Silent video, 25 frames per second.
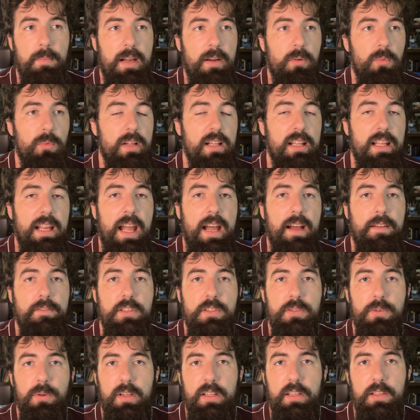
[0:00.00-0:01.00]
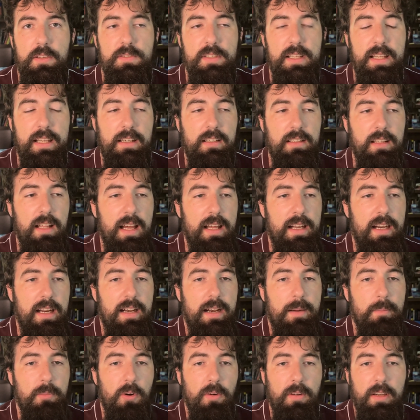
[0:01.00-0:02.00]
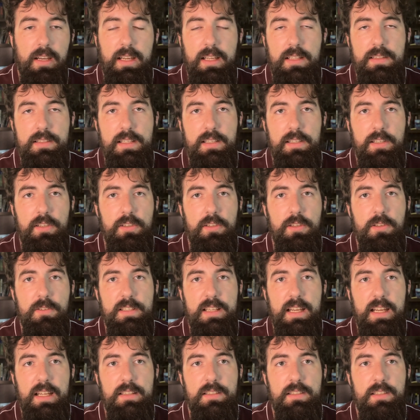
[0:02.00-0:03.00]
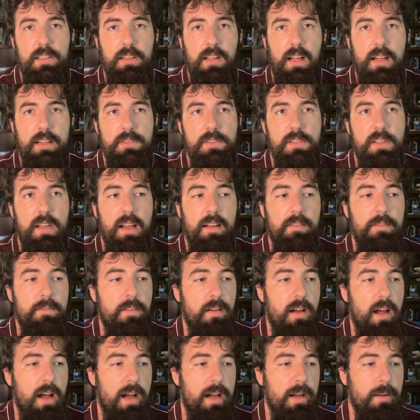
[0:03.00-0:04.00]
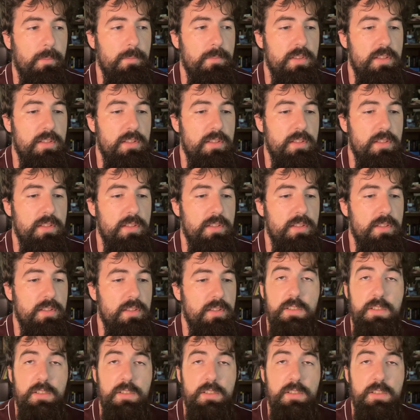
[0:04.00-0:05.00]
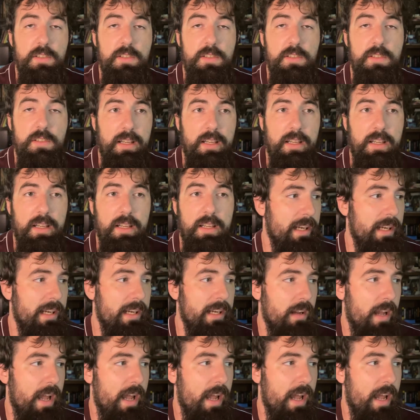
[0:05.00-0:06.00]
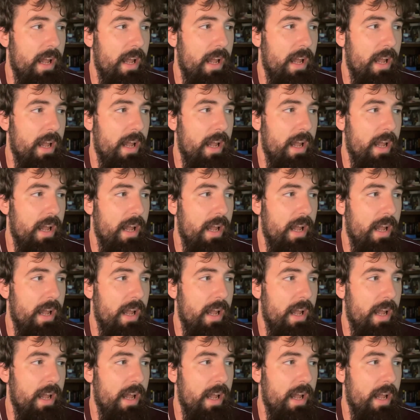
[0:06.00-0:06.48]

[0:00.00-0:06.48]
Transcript: I really have enjoyed using it a lot, and I'm going to continue using it to launch stuff. Dev Cheat Sheets will be coming out